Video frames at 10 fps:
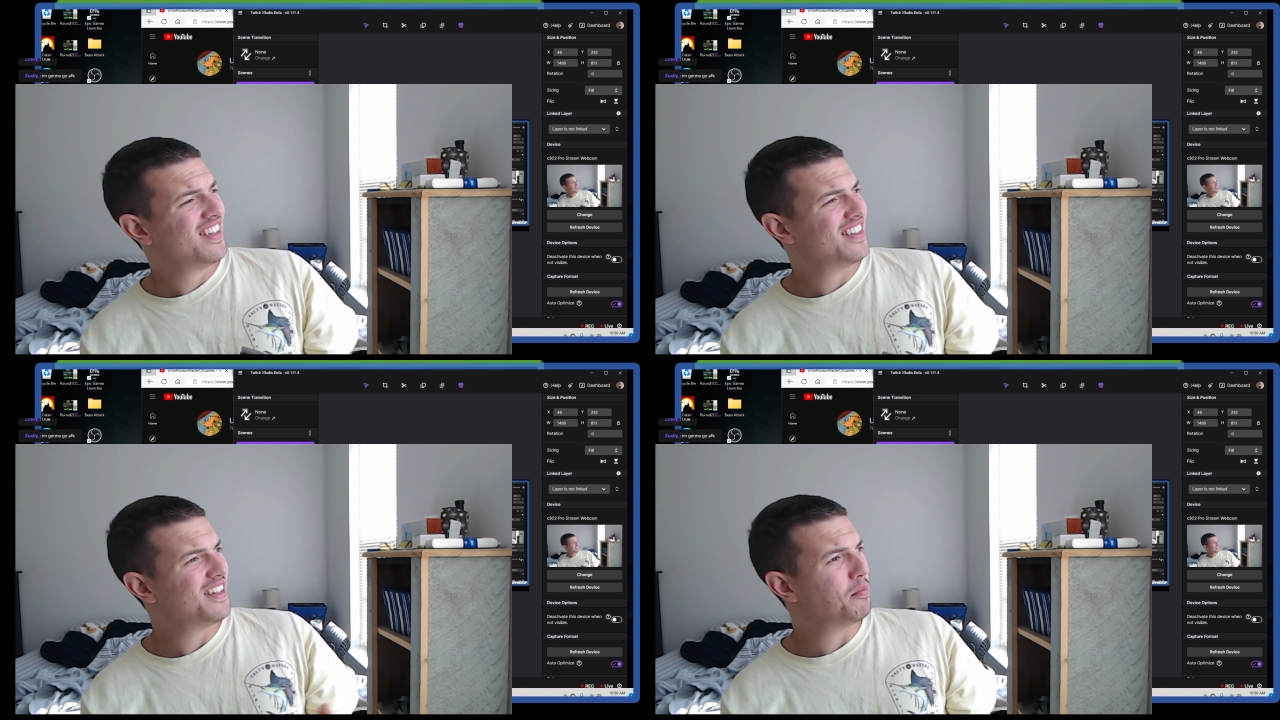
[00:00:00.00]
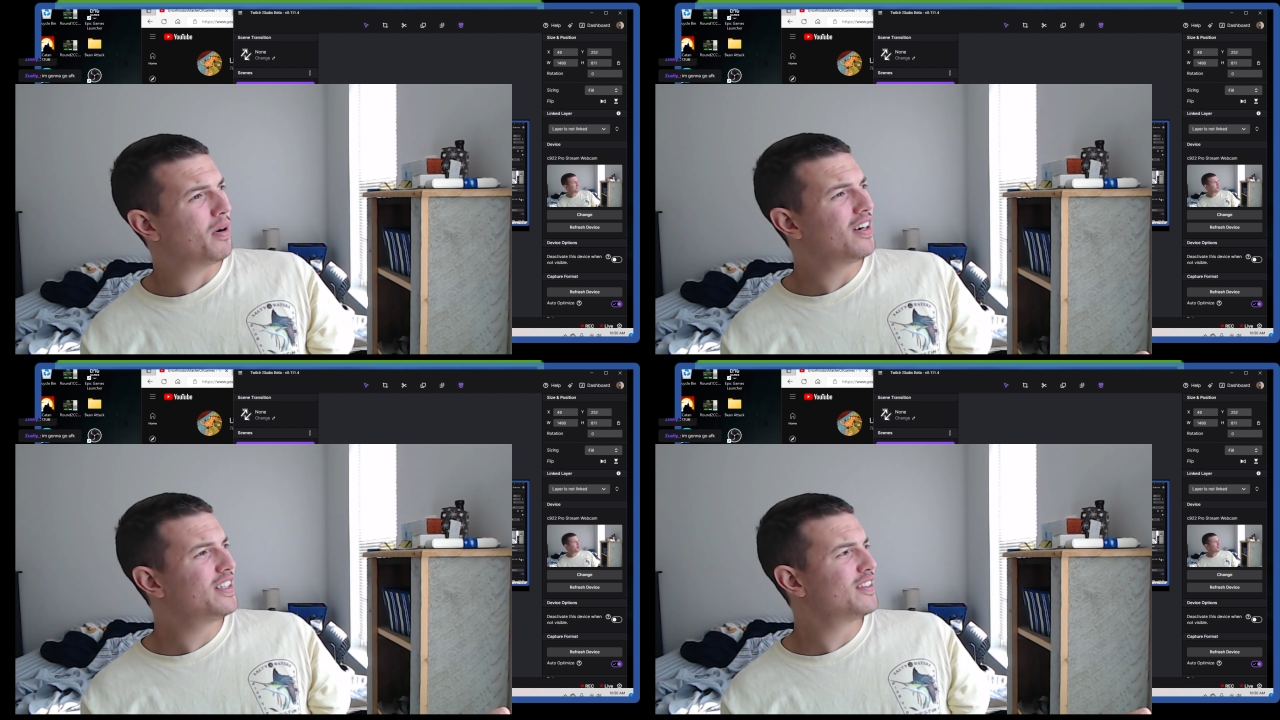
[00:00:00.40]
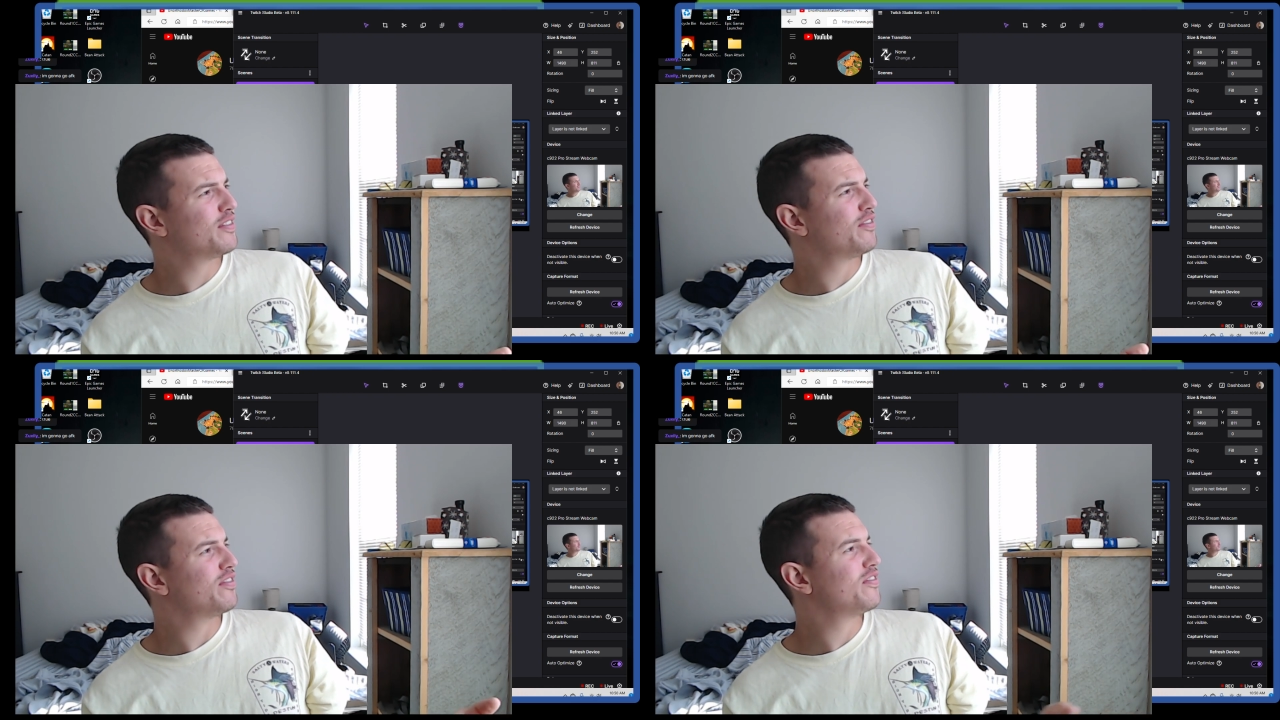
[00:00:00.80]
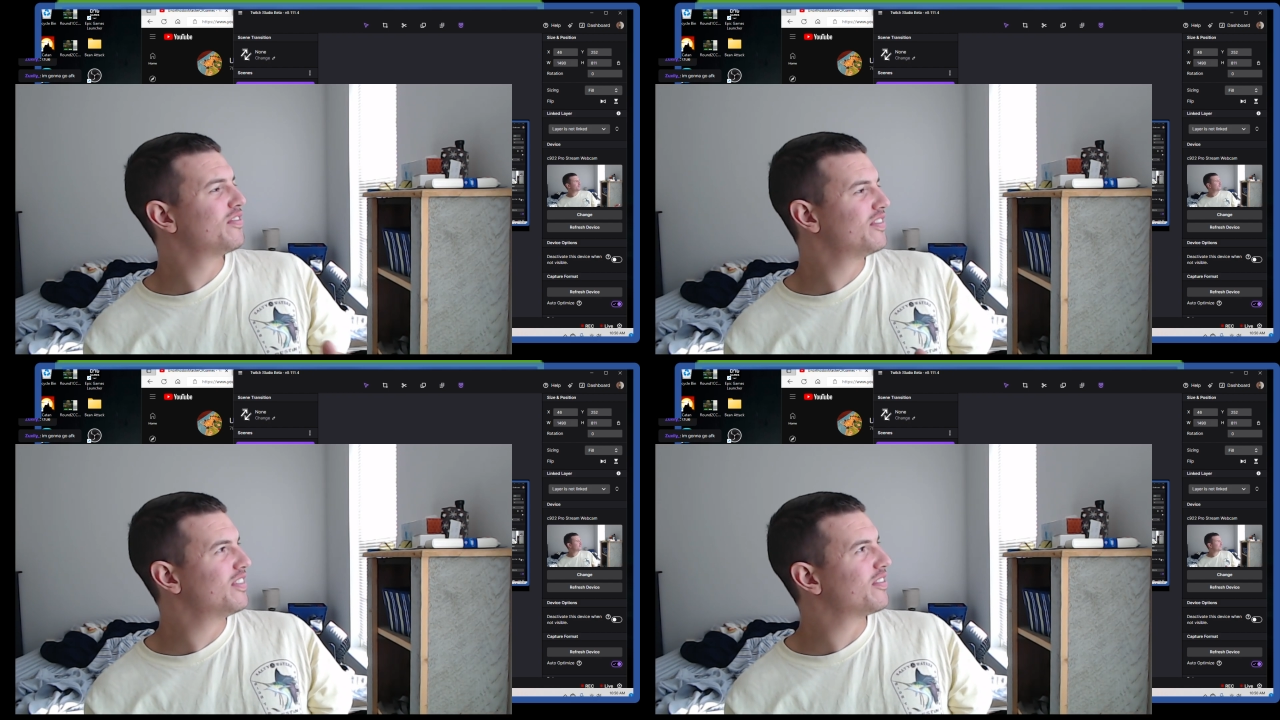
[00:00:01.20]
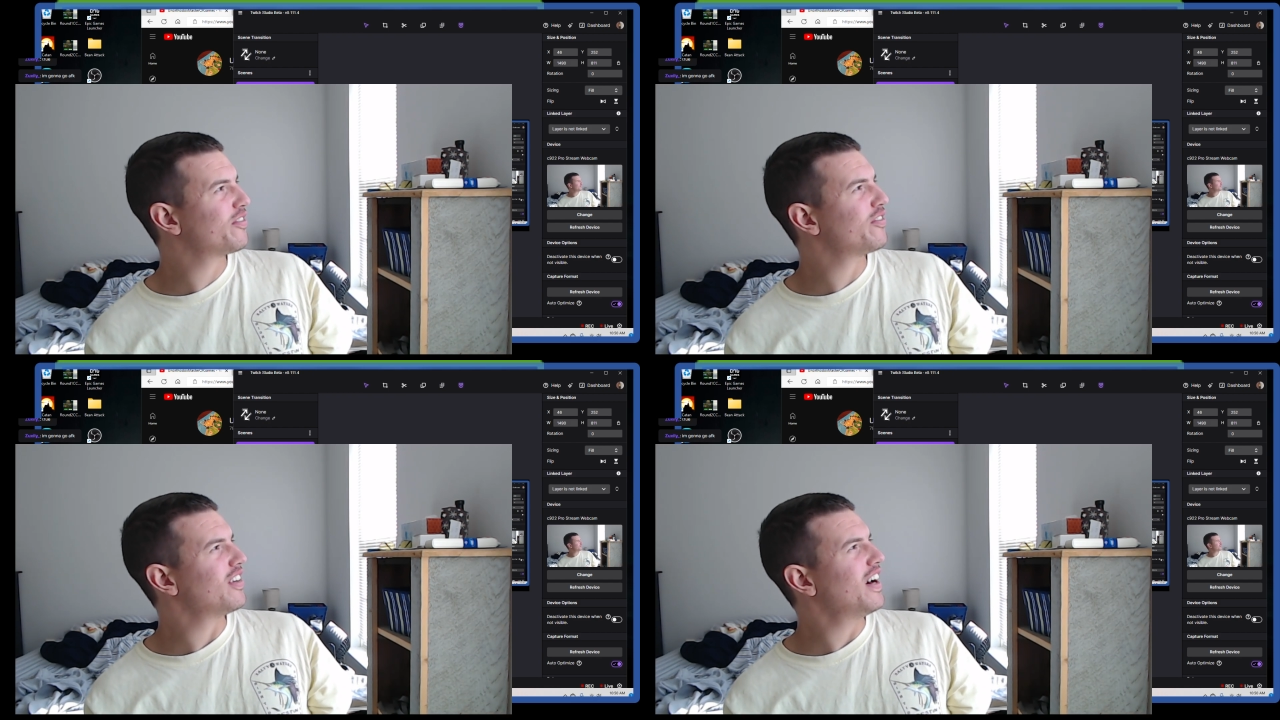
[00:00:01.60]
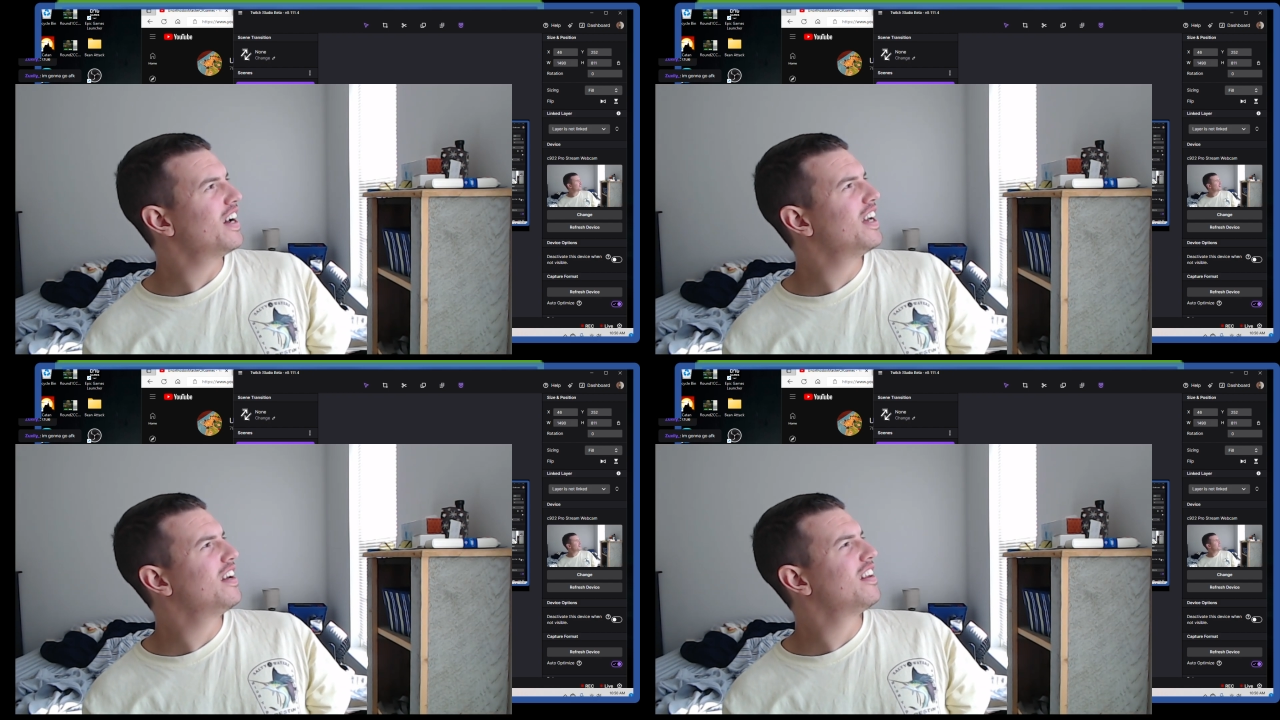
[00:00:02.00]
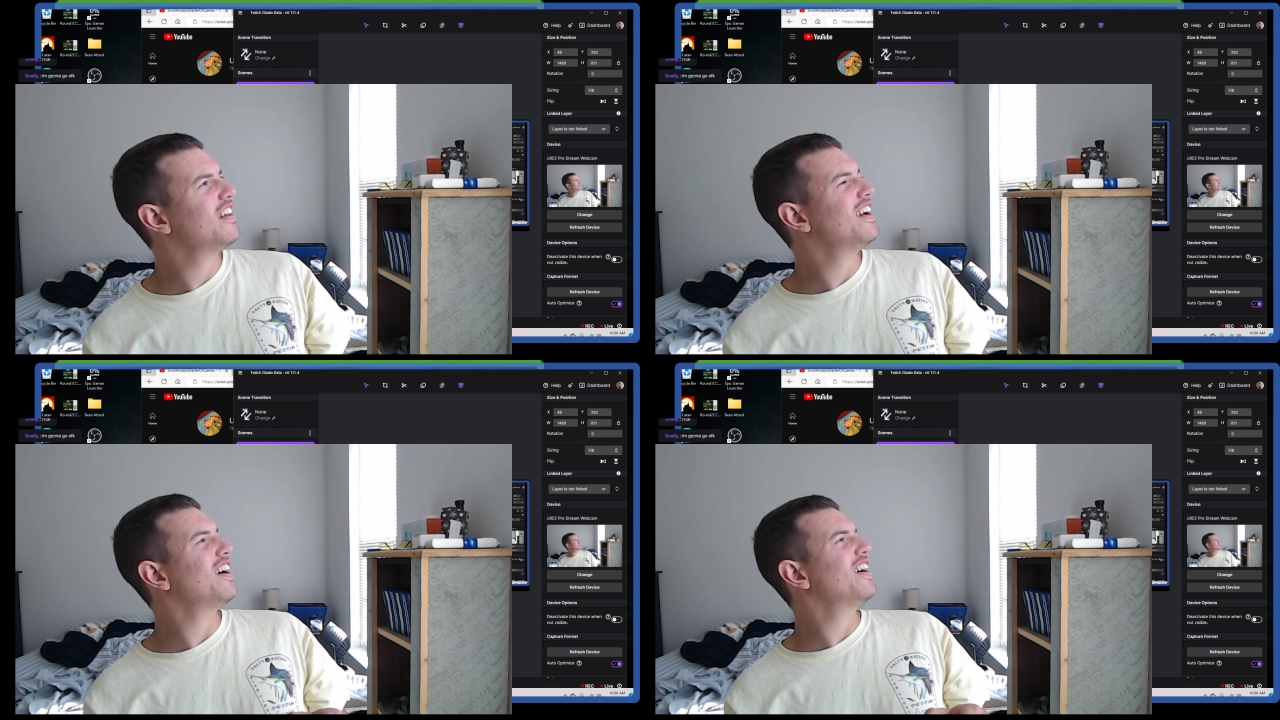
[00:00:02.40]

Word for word: Did a bug just fly into the?